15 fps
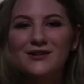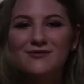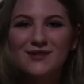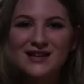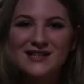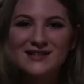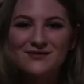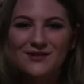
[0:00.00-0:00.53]

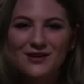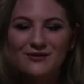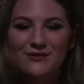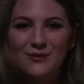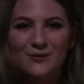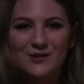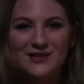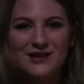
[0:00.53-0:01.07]
Raise the
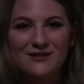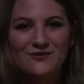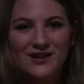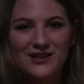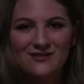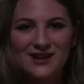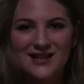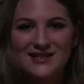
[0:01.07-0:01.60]
Roof was a
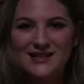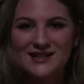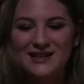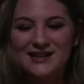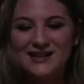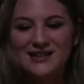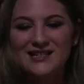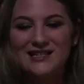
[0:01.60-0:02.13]
fundraising
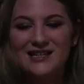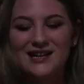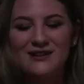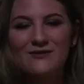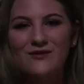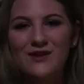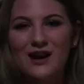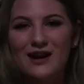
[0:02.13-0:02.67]

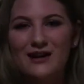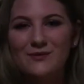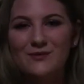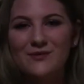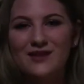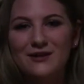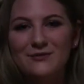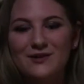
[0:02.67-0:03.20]
initiative
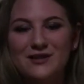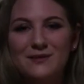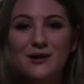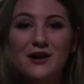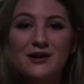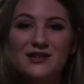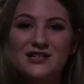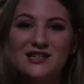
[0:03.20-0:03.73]
that was a
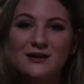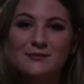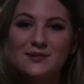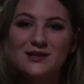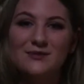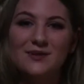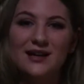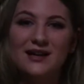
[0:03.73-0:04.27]
partnership
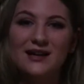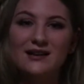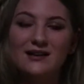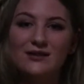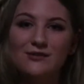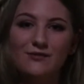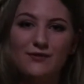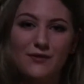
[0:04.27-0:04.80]
between
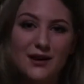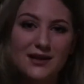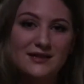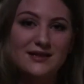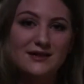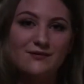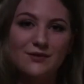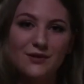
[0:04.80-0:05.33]
the
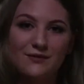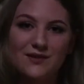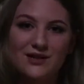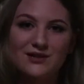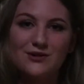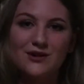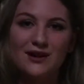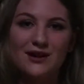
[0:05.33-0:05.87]
Friends of Royal
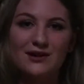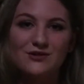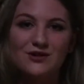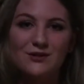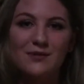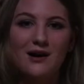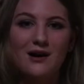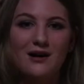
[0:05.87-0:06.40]
Victoria
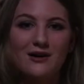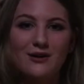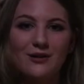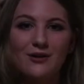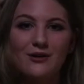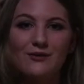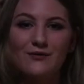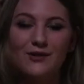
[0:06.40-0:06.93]
Country Park, who
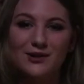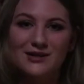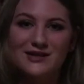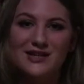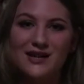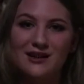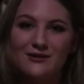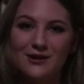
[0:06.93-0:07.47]
are a
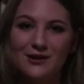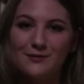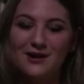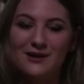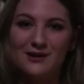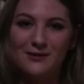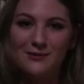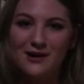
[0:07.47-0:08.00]
volunteer group
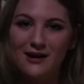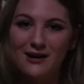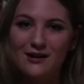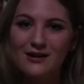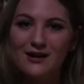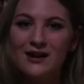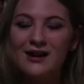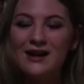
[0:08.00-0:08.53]
here at the park,